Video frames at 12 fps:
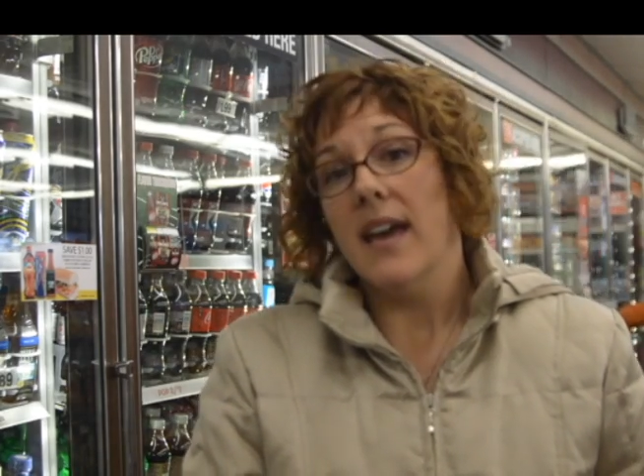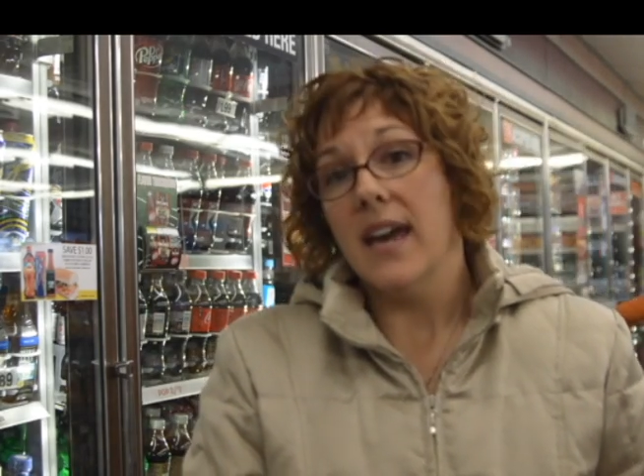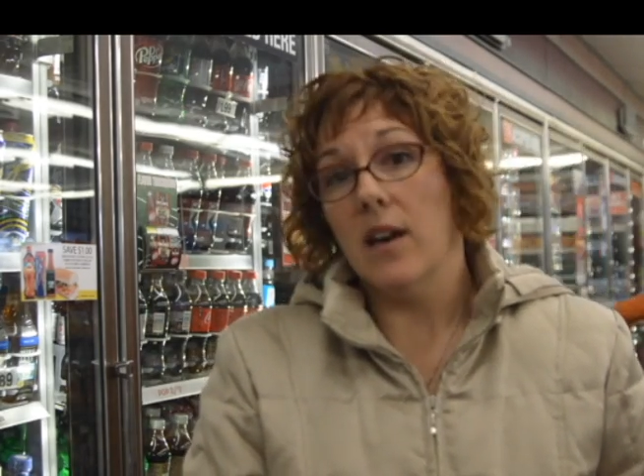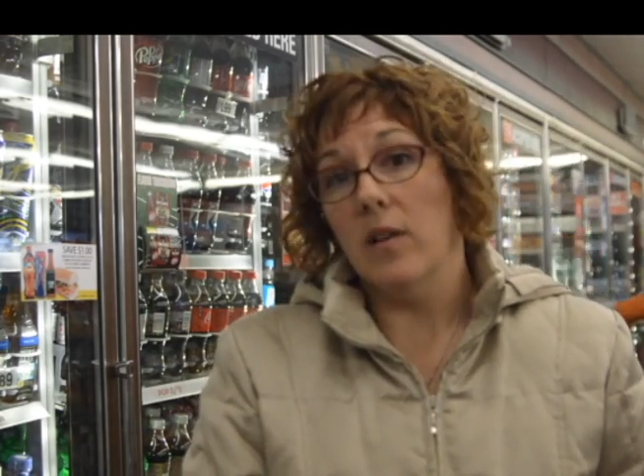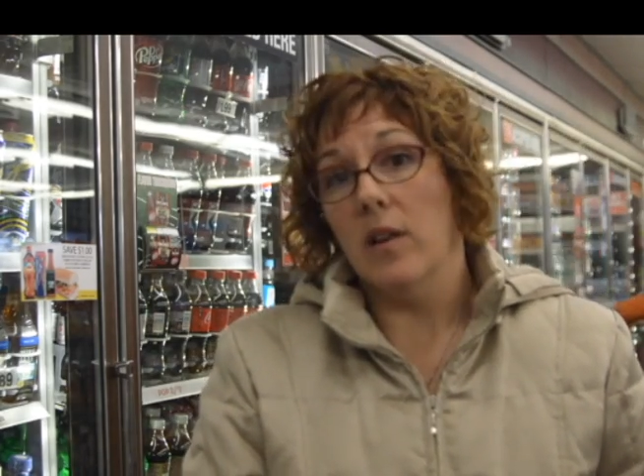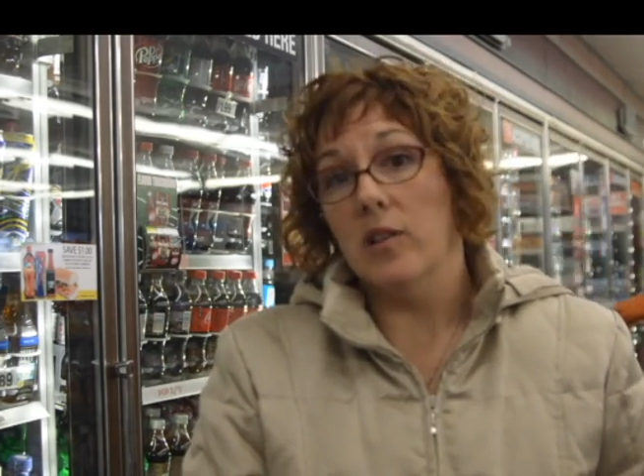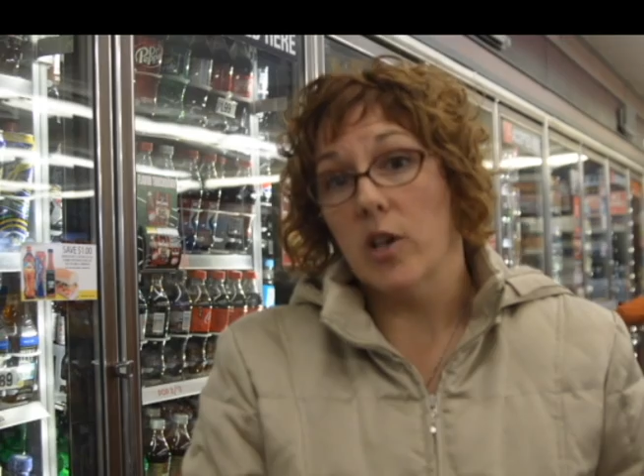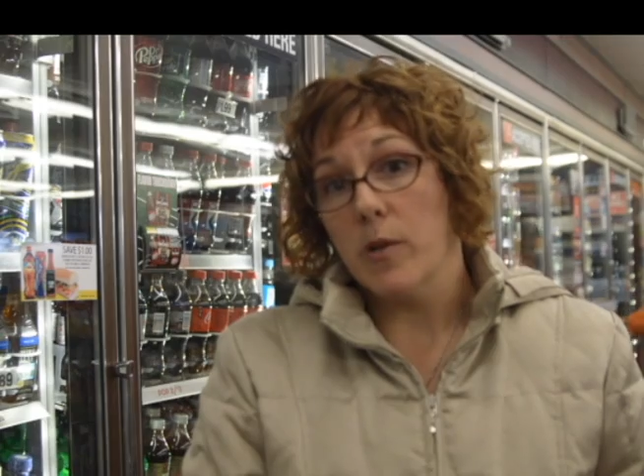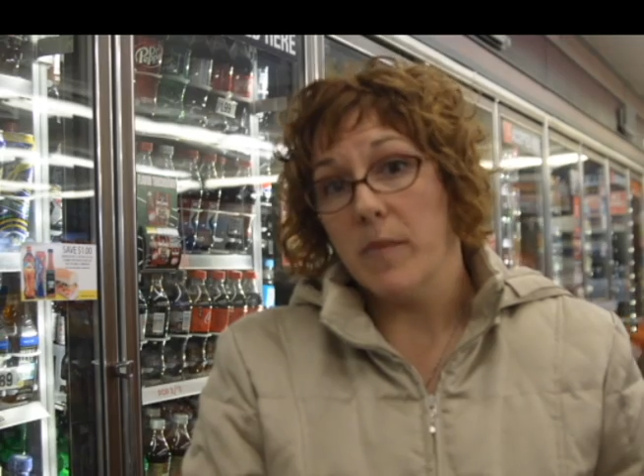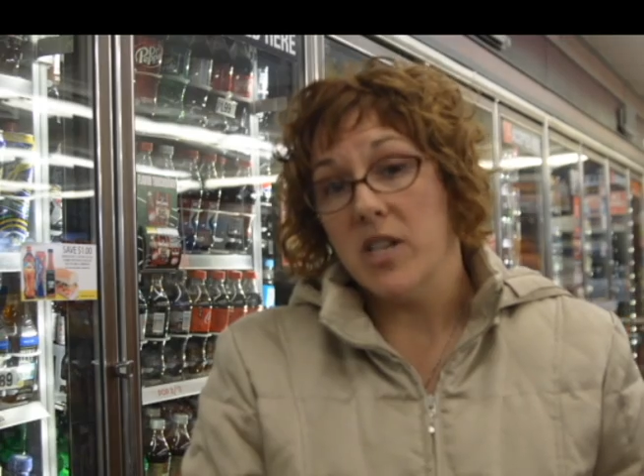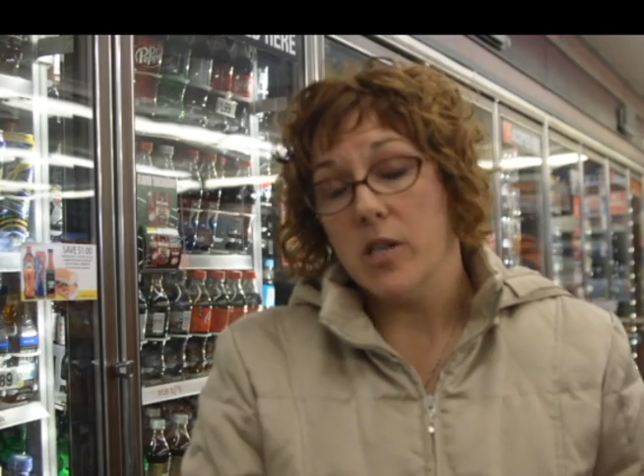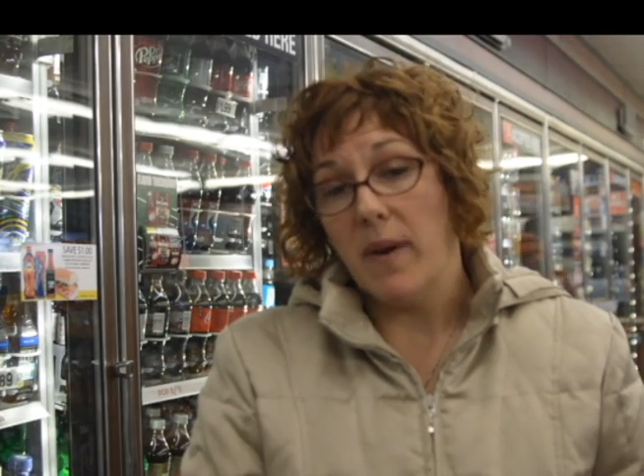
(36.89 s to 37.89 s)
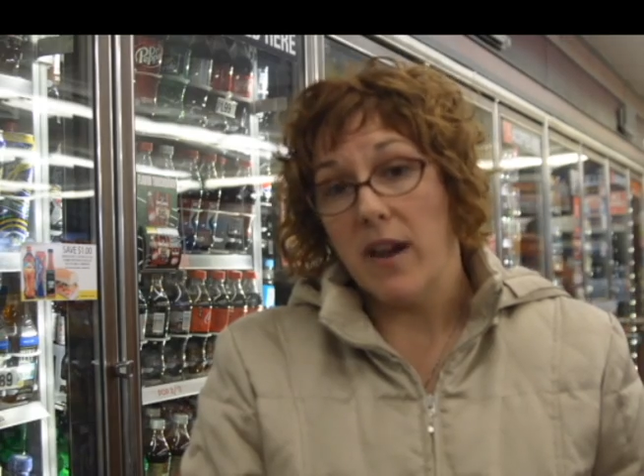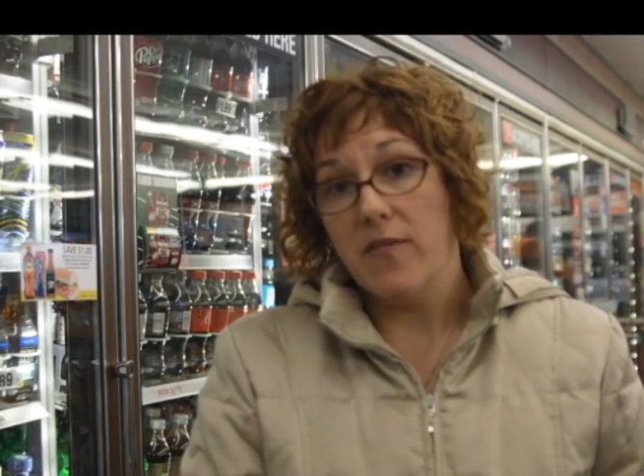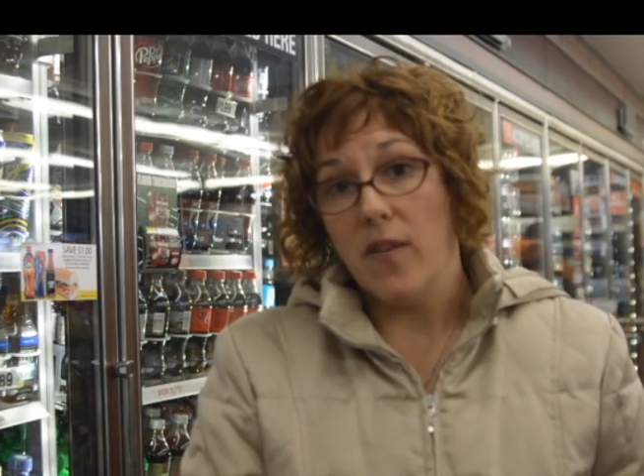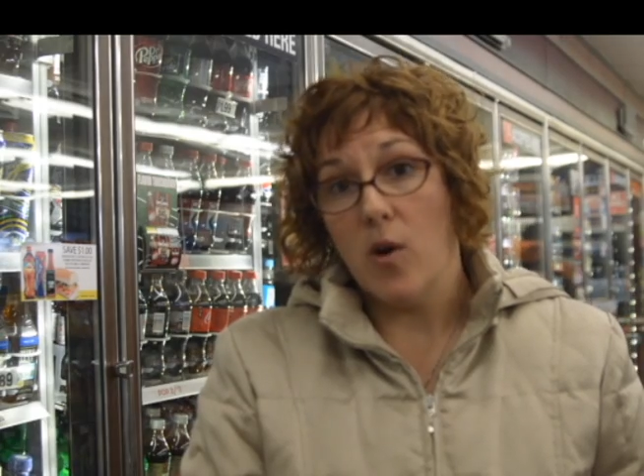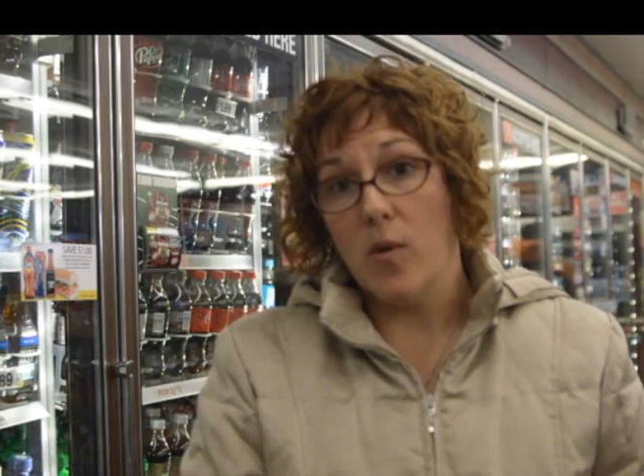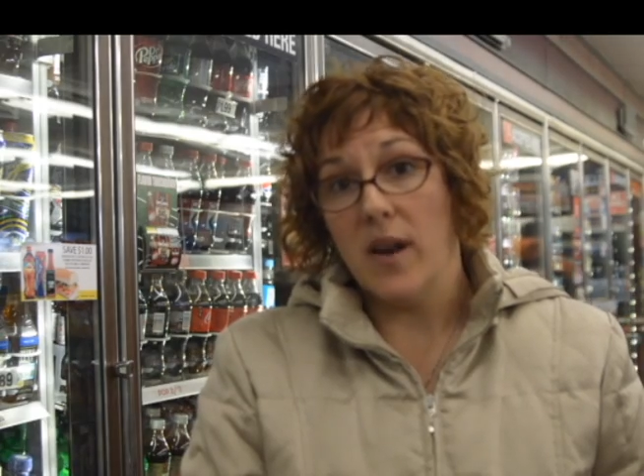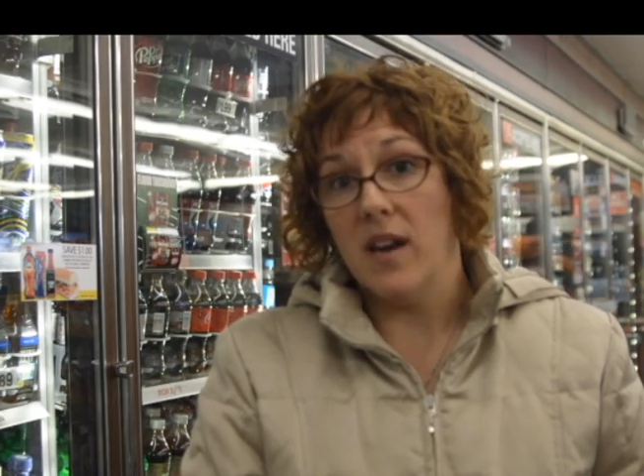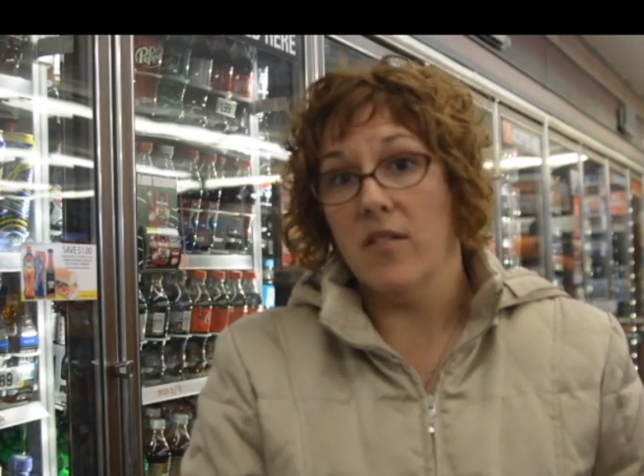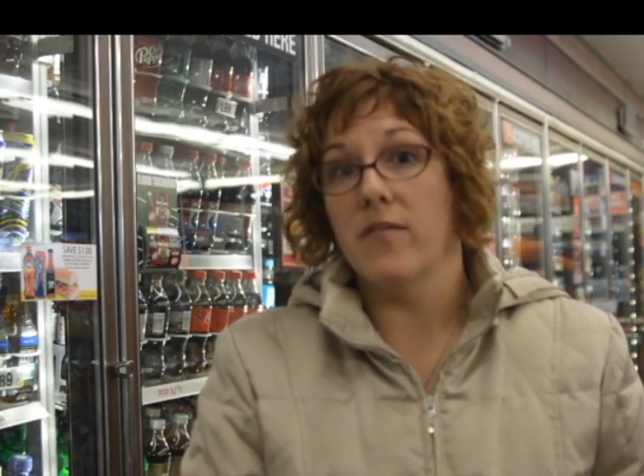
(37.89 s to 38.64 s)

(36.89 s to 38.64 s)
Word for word: it'll alert me to my phone in